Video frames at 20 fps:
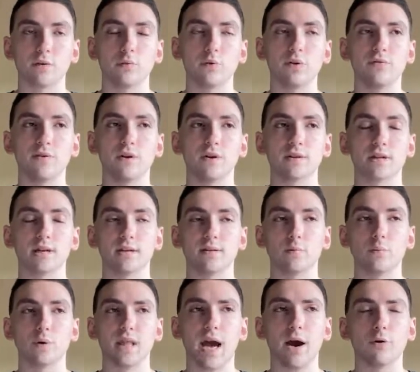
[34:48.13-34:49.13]
We feel that
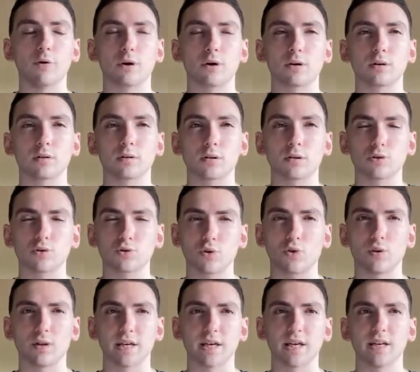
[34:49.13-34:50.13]
without
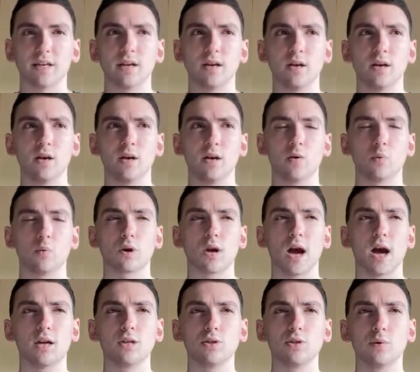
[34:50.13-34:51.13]
controlling it, we're
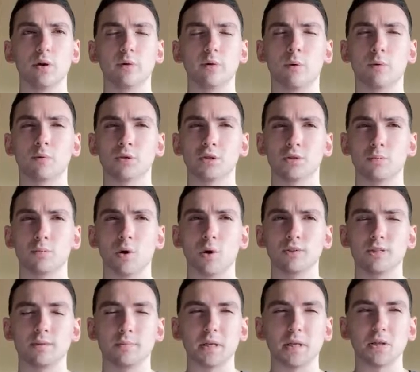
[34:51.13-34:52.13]
not doing what we're
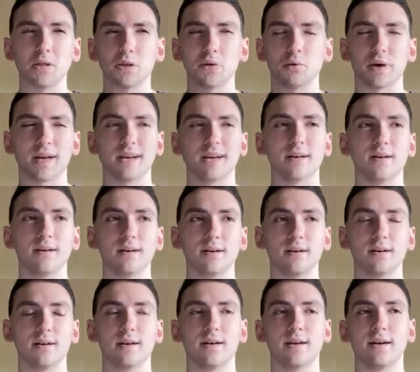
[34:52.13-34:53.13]
supposed to be doing,
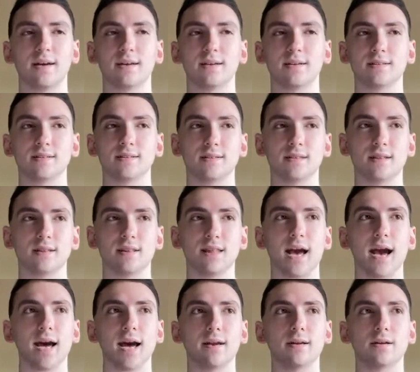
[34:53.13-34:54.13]
and
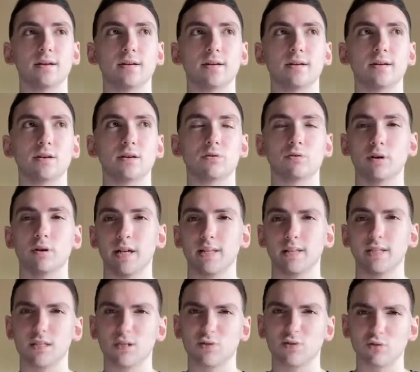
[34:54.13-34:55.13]
that creates
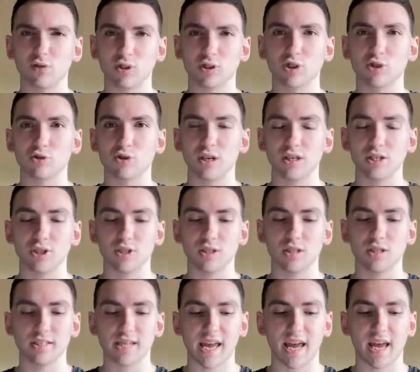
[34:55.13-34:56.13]
this frustration,
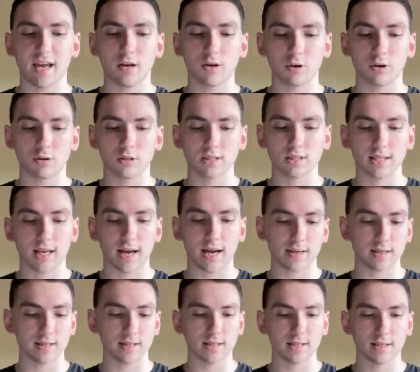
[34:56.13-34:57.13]
this anger inside
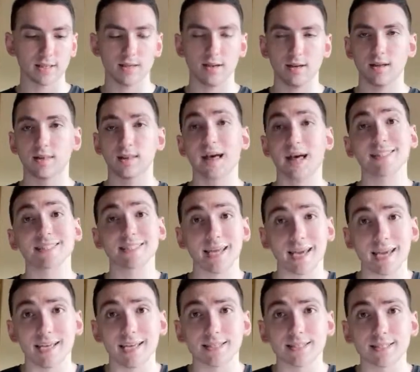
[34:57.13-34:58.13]
us, that's
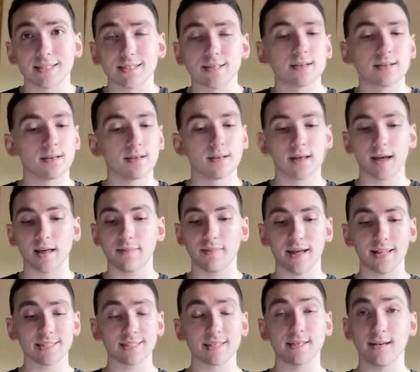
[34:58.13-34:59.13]
hate. And
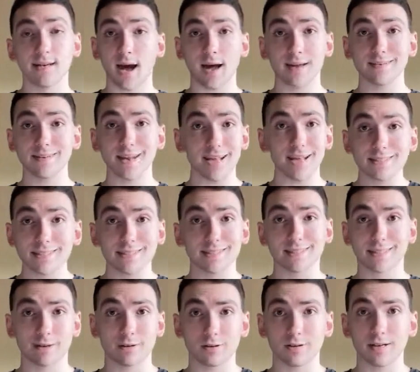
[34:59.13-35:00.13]
that's not
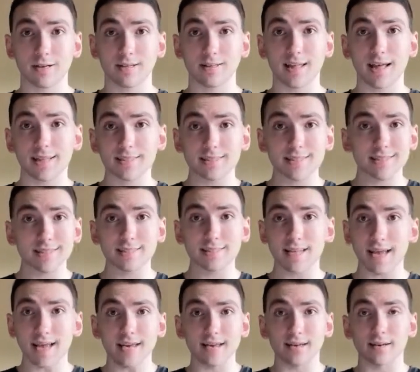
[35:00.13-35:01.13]
necessary. That's
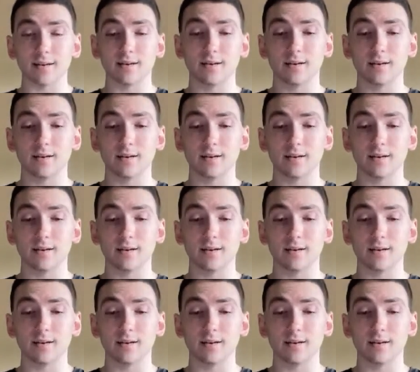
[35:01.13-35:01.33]
insane.